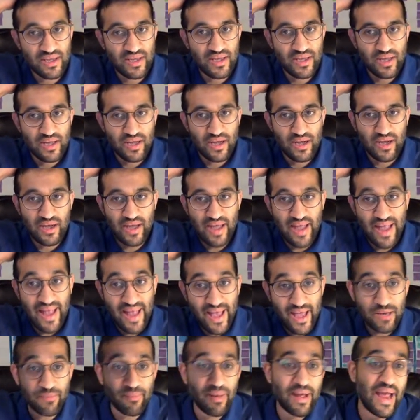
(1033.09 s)
And
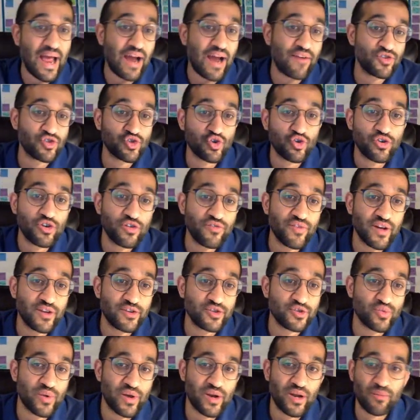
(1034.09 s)
my average order values
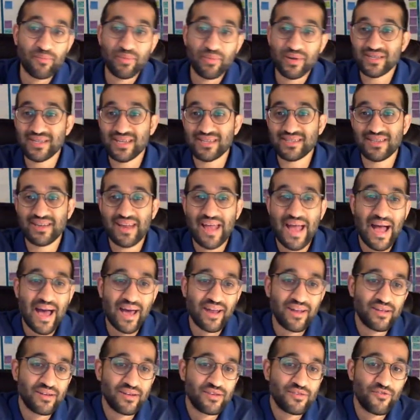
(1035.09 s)
went up because that's an added